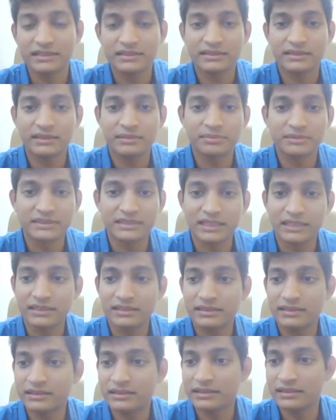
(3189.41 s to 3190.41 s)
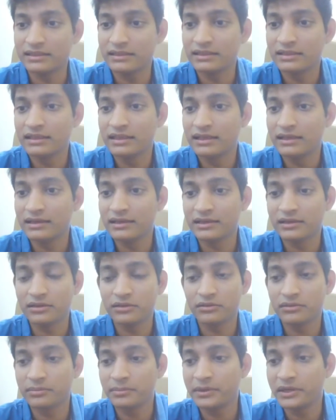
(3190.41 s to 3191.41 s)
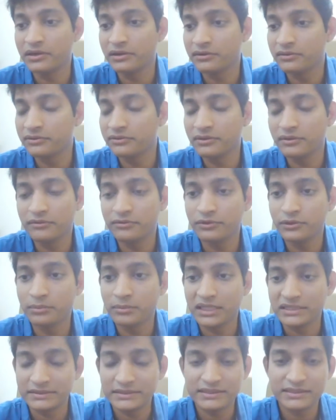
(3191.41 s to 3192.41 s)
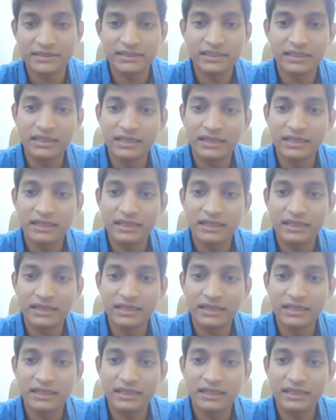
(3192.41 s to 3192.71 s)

30% return over a period of few months.